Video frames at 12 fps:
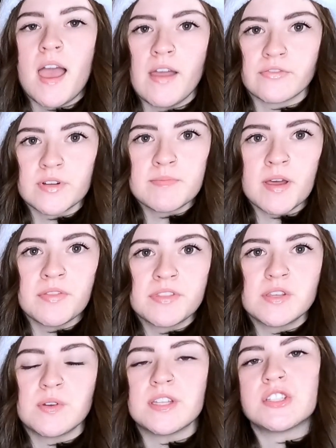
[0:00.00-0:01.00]
Every
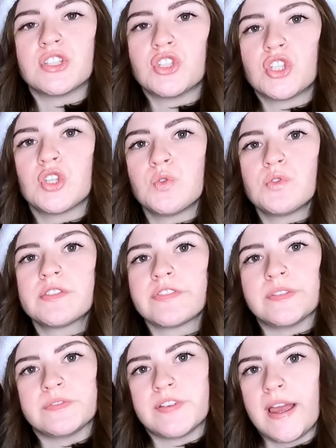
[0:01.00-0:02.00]
month you get to choose
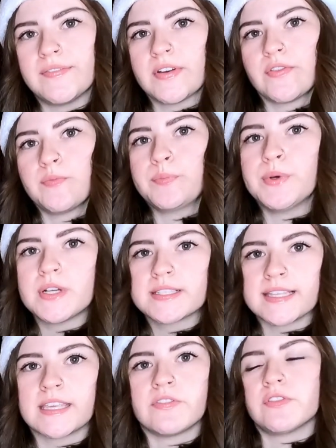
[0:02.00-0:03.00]
from 5 different books.
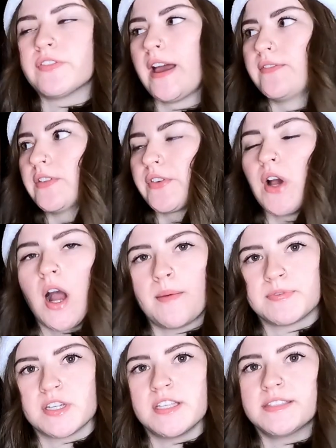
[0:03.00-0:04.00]
They give you 5 different
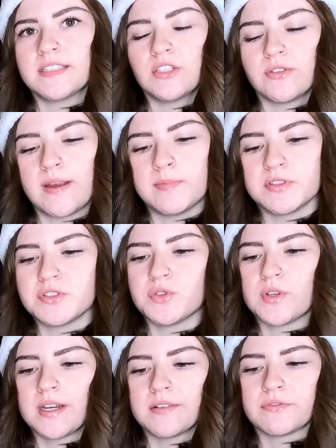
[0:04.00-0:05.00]
options, and you're able
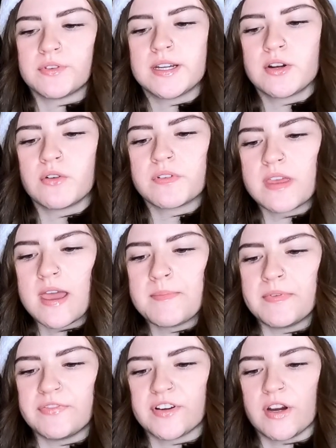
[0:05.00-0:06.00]
to kind of read over
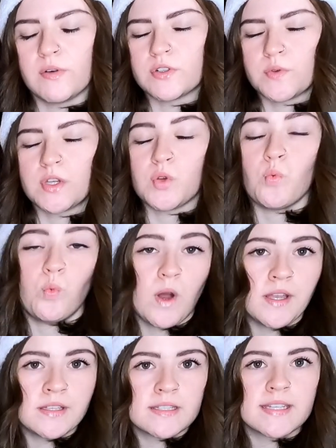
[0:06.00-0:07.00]
them and figure out which one you
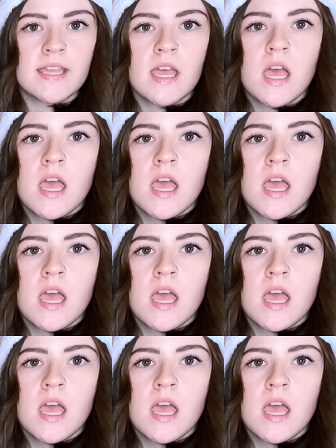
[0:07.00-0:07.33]
want.